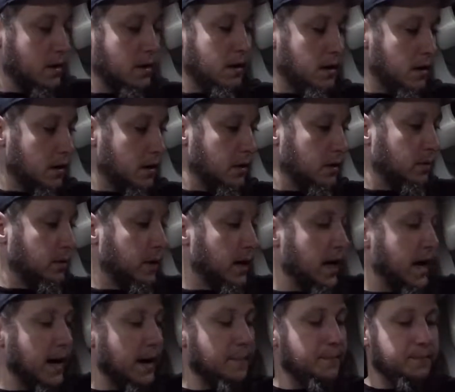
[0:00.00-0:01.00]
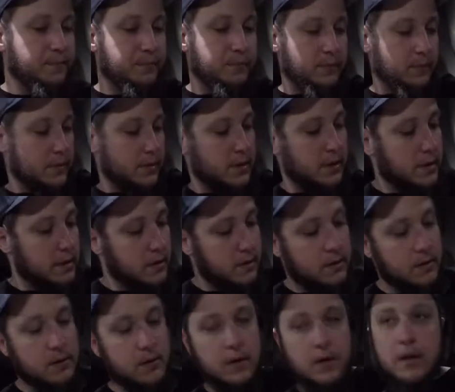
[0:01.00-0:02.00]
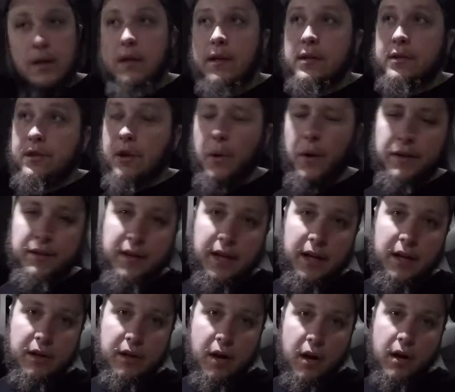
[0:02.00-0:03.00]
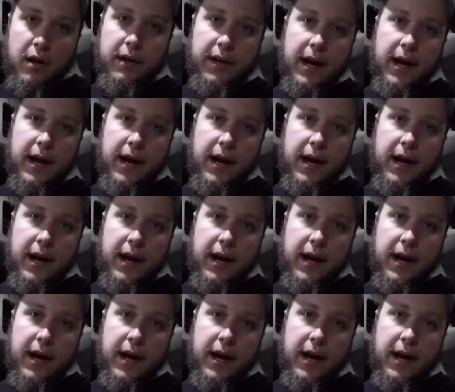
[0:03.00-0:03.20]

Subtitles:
Alright. So it's getting dark